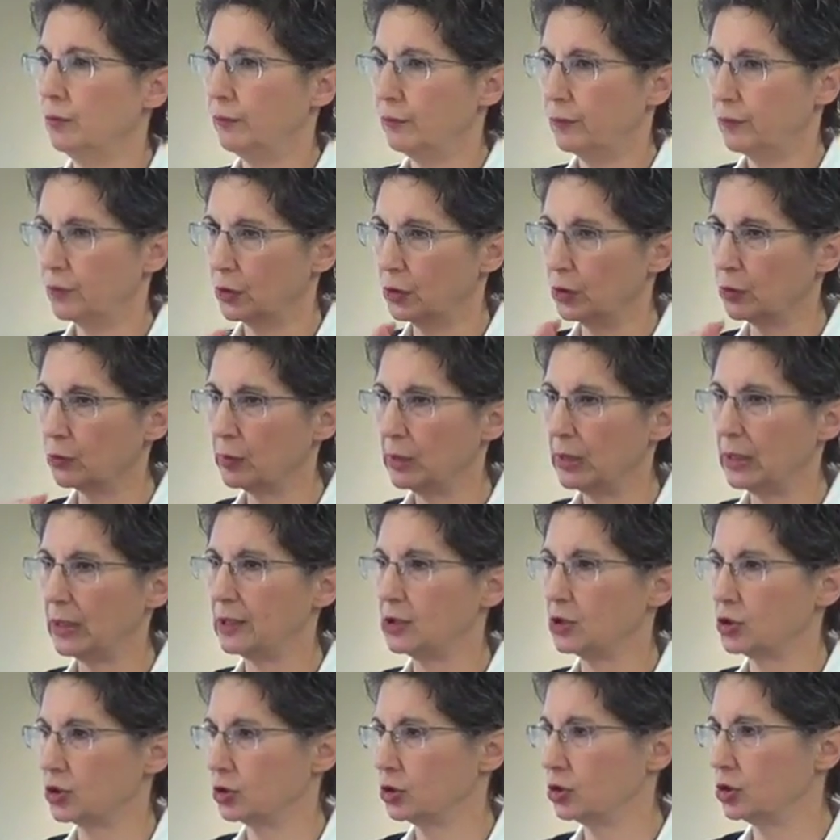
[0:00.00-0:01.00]
for your
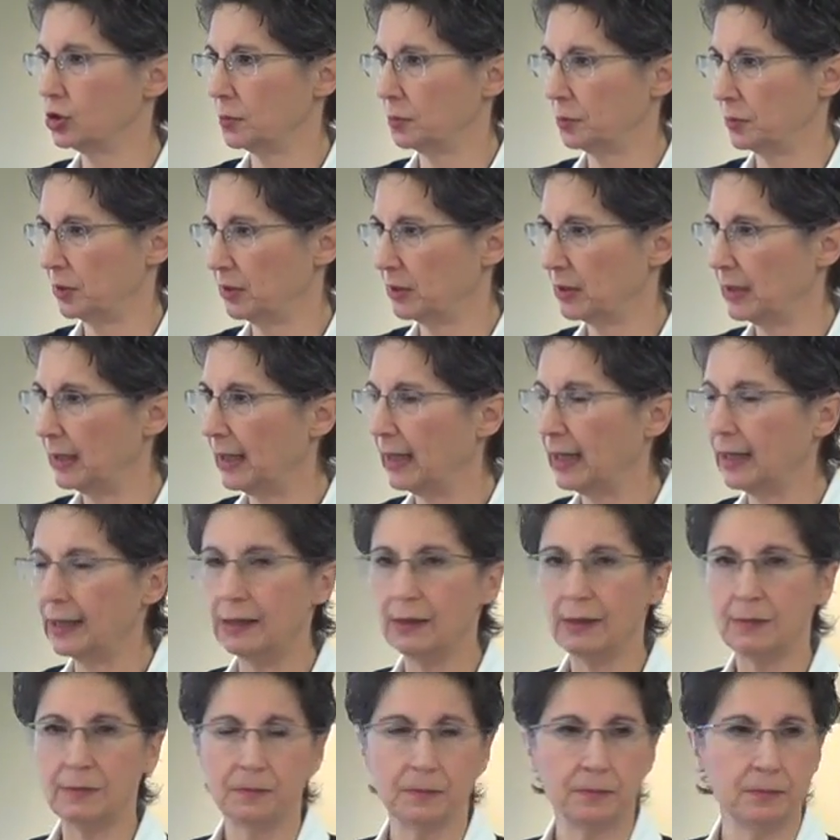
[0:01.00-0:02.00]
relationship with God
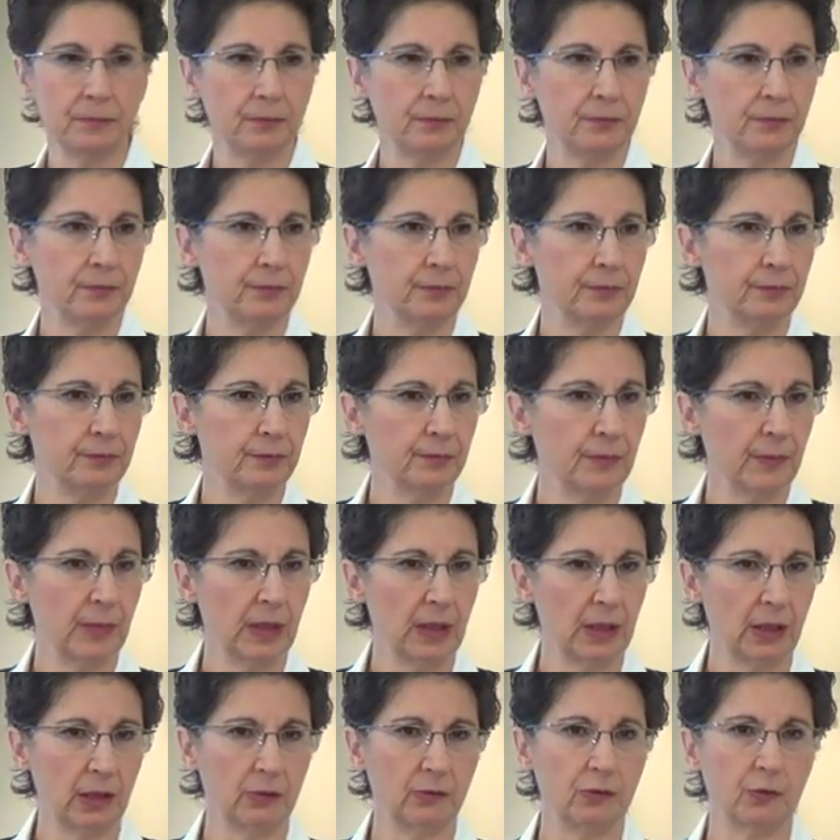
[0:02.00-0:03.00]

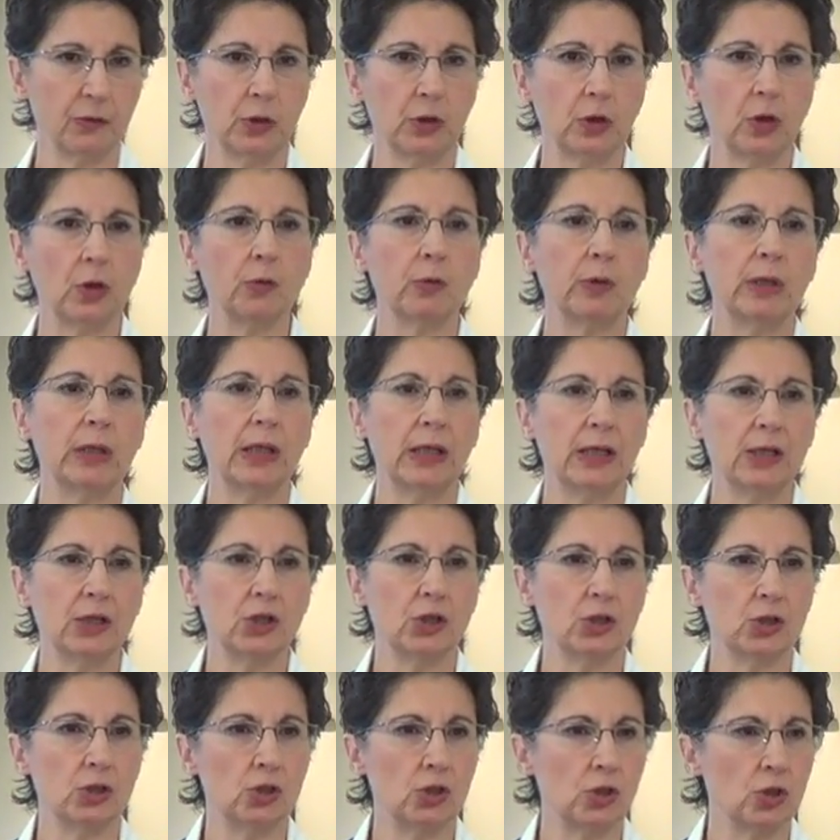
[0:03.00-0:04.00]
and for your
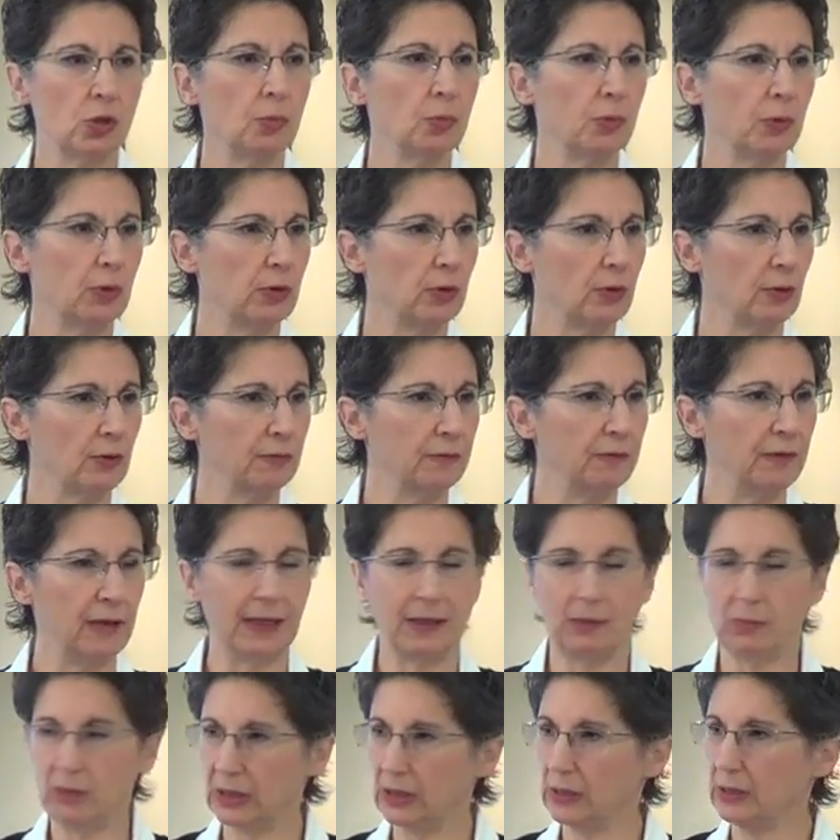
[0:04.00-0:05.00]
relationship with your
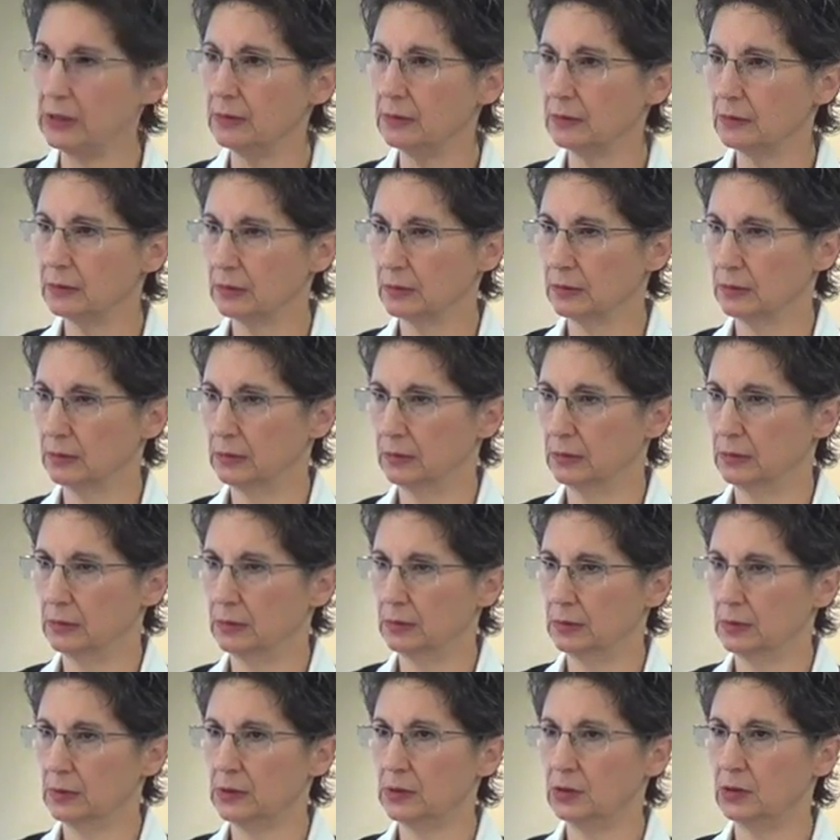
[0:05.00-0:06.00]
family
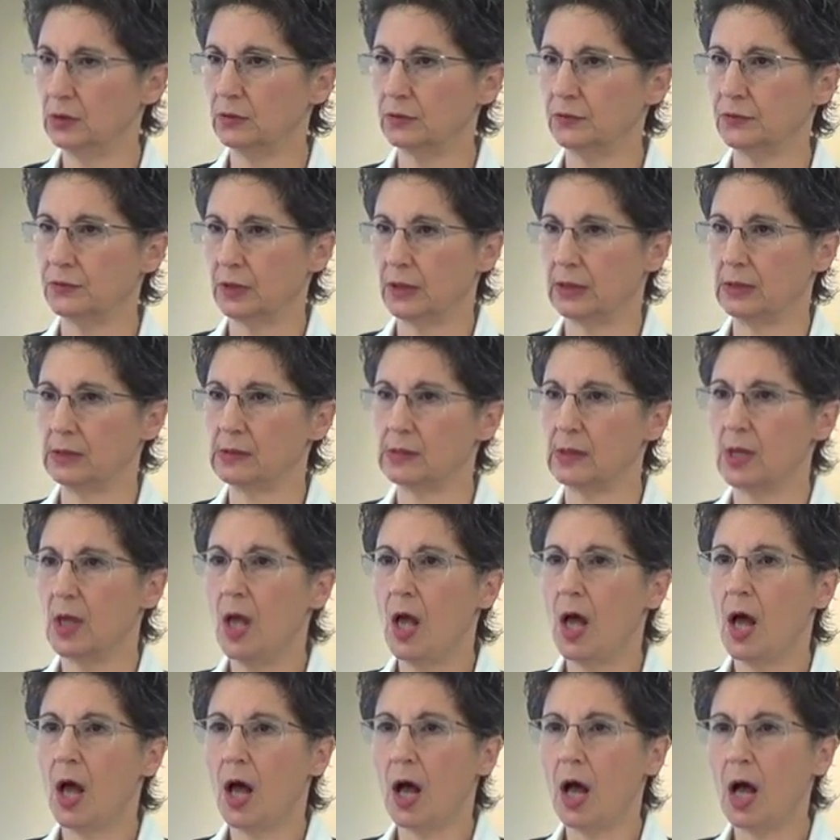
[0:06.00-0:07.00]
and your friends?
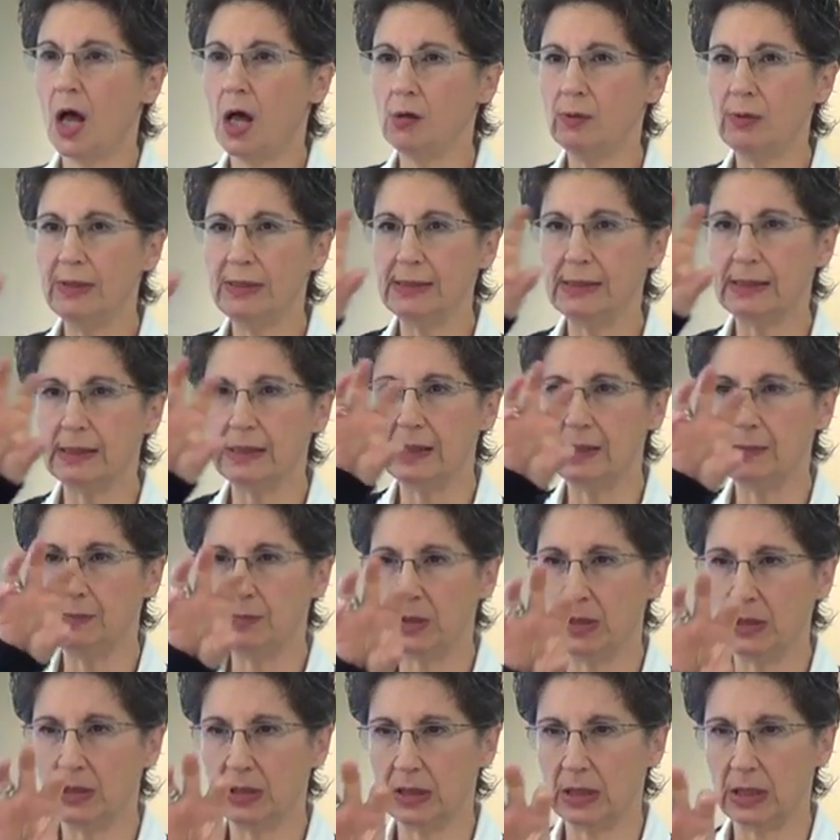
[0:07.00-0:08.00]
always
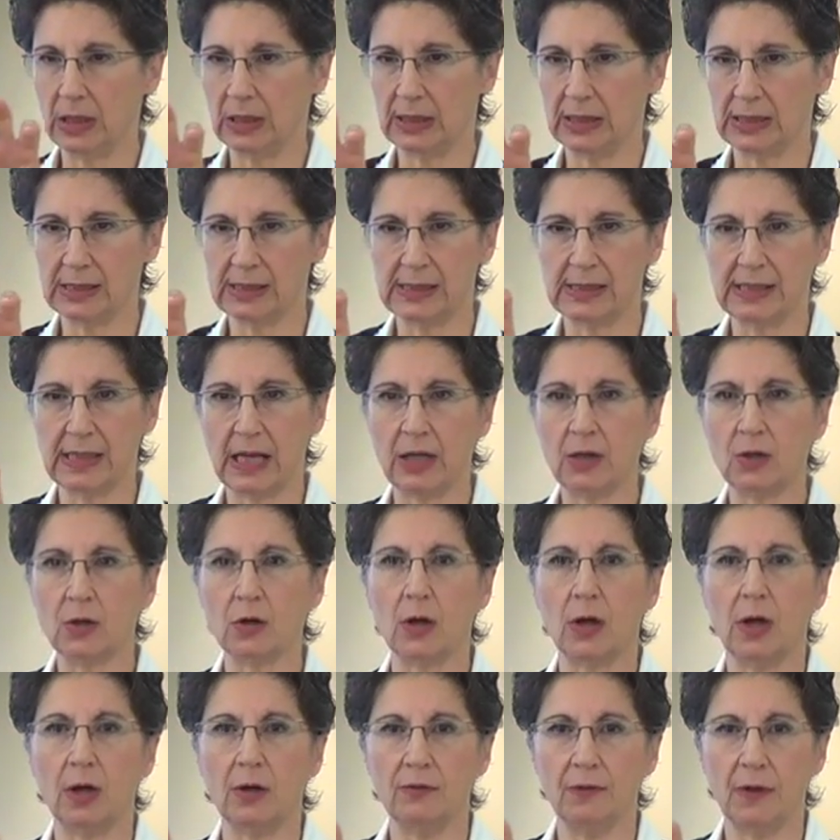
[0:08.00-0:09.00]
keeping at the center
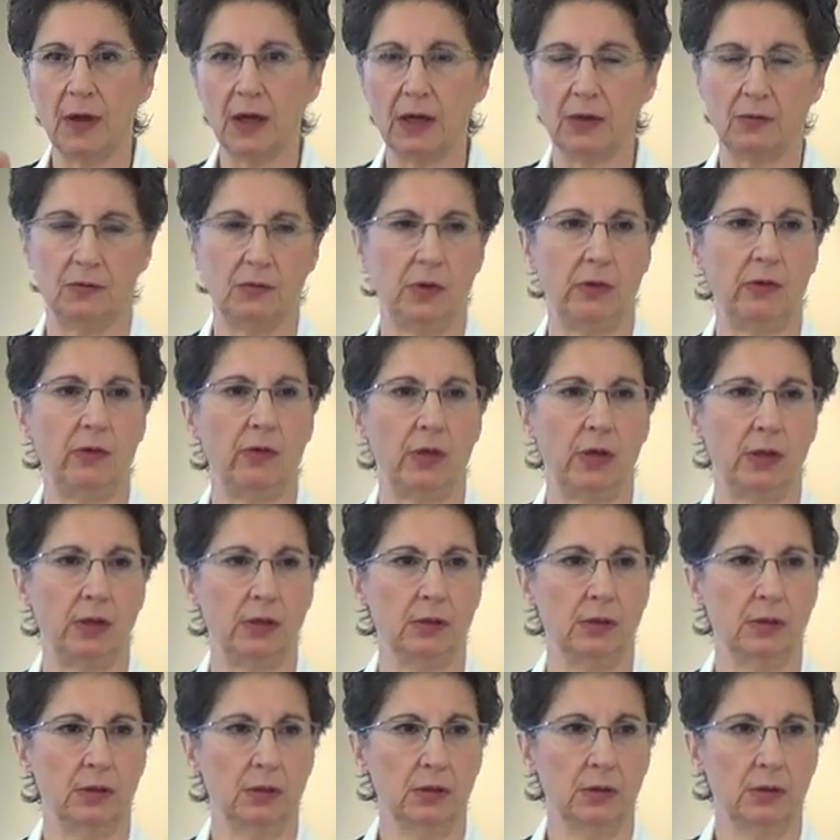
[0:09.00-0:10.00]
of everything
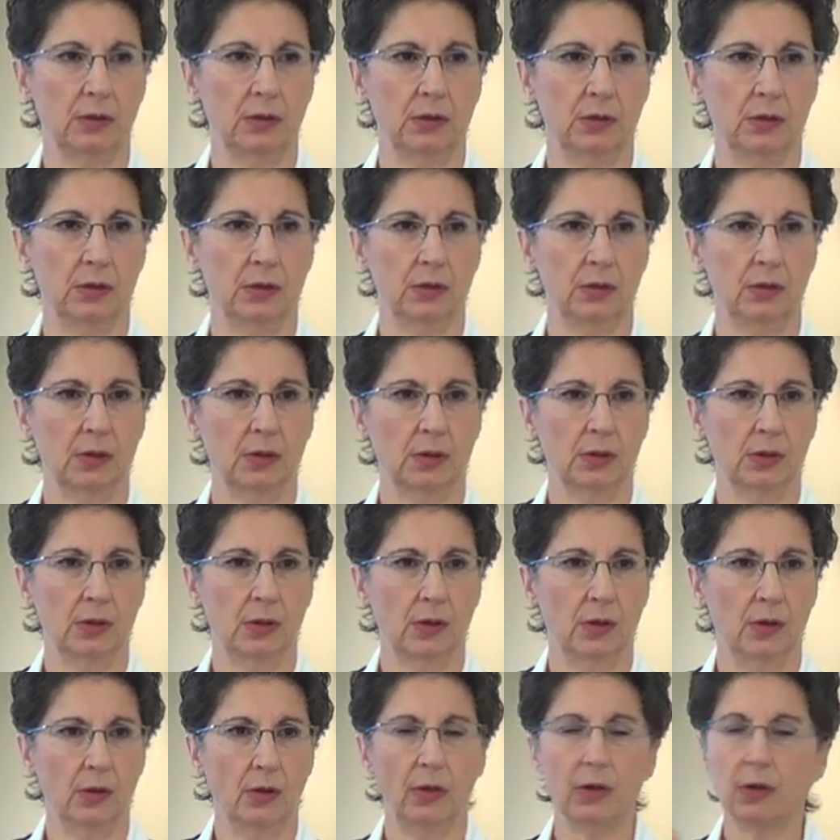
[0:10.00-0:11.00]

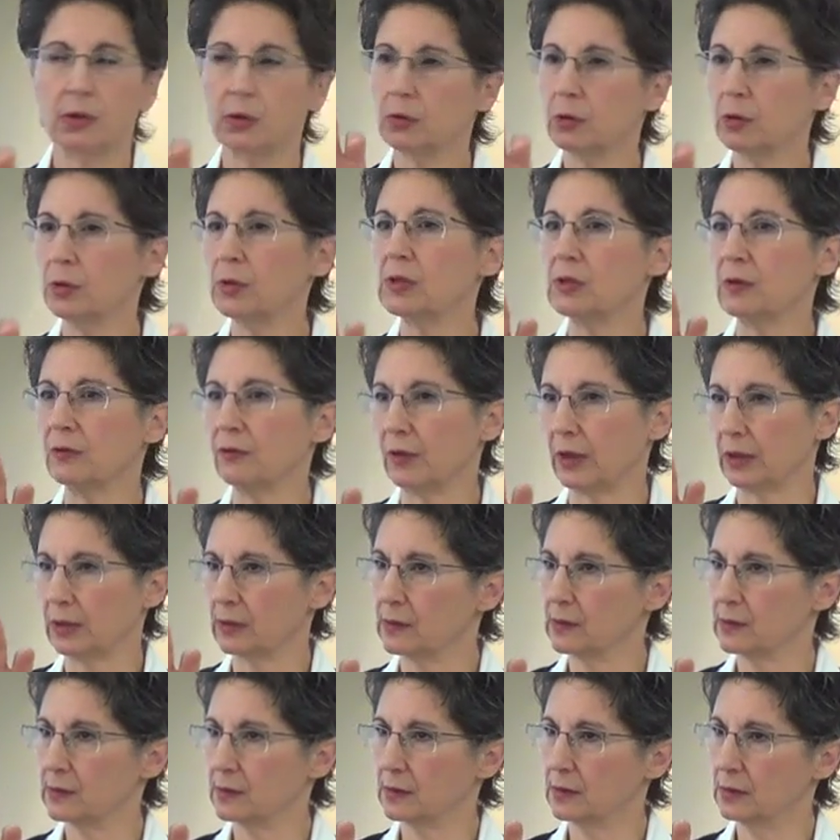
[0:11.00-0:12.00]
the
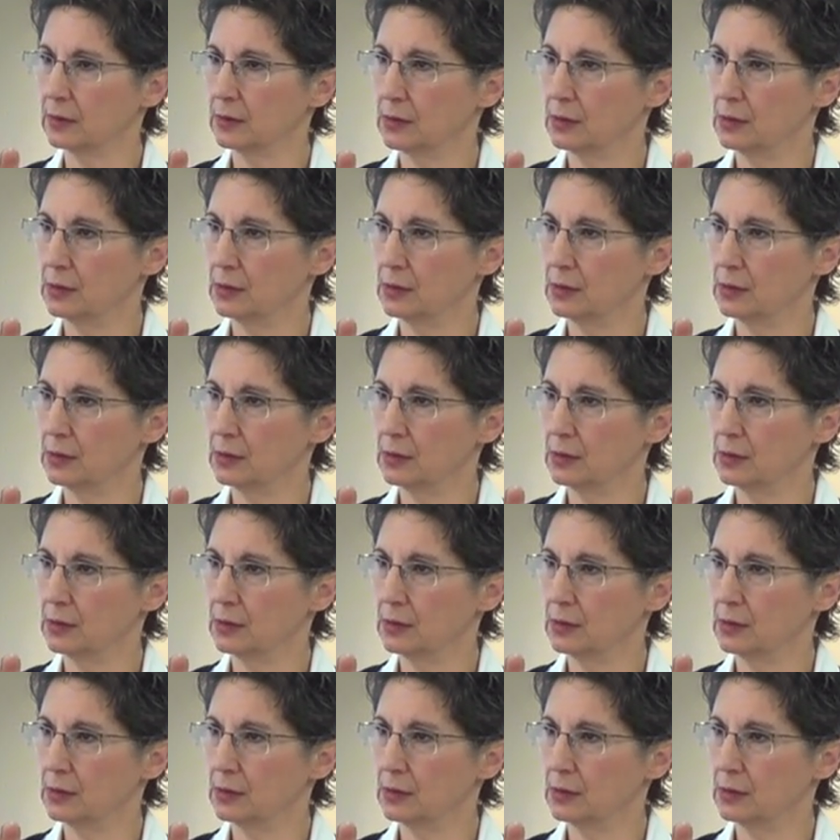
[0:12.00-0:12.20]
crucifix.